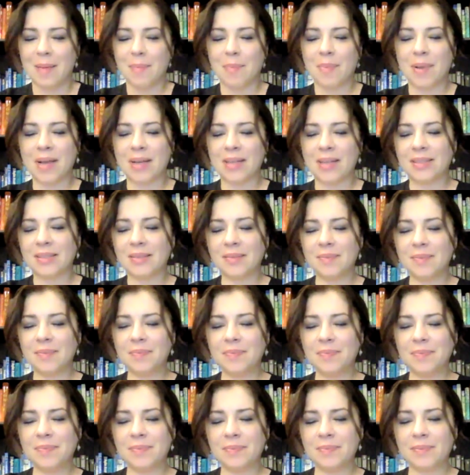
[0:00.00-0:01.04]
But
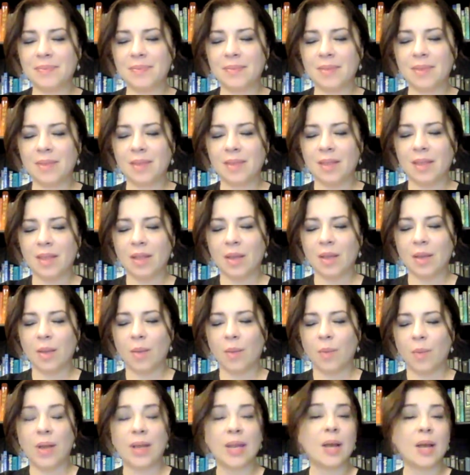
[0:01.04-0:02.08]

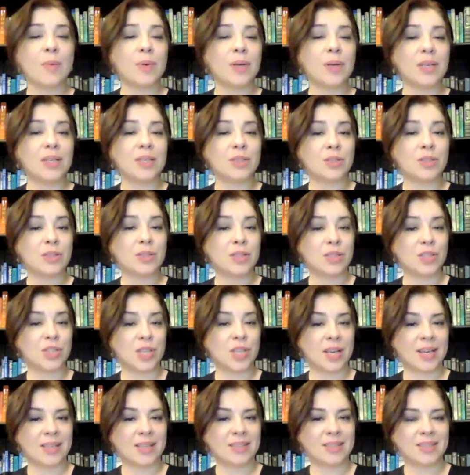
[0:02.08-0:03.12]
what I wanted to
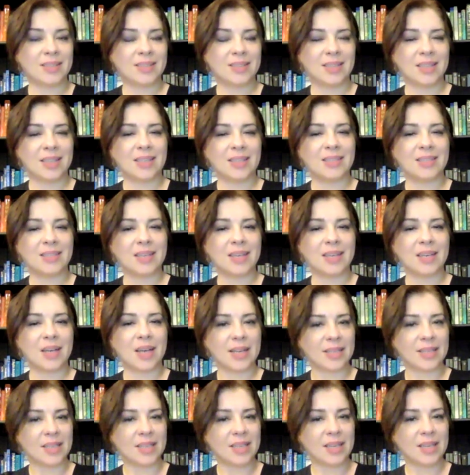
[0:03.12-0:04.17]
suggest is an
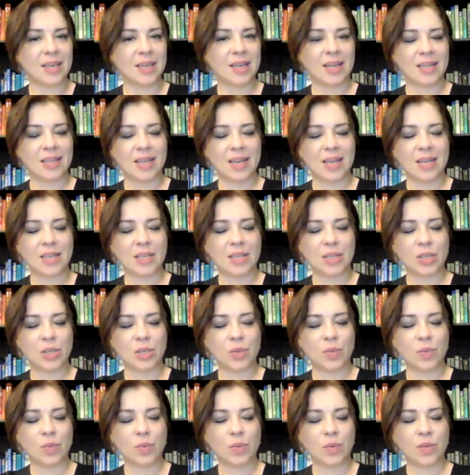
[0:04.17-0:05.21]
idea that
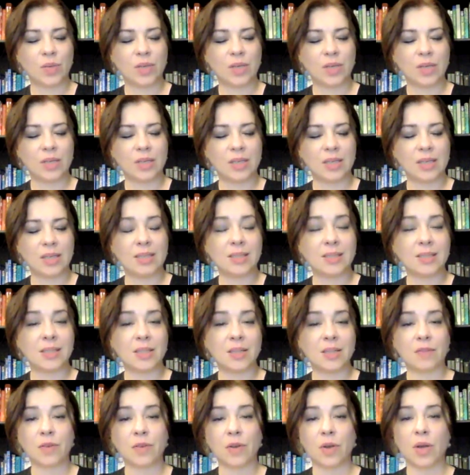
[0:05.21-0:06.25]
you would, instead
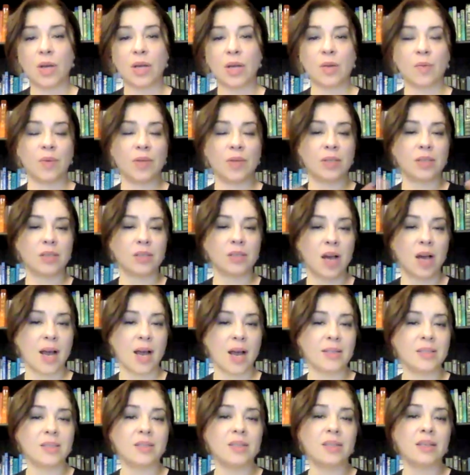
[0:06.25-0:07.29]
of going with the
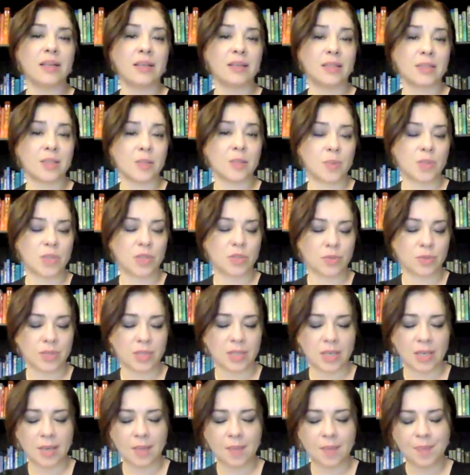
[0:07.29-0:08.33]
title and the
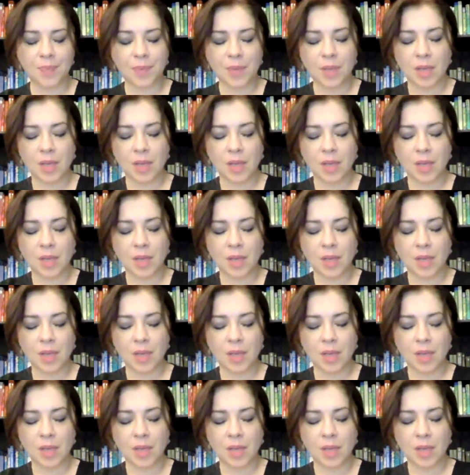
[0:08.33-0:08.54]
specialty,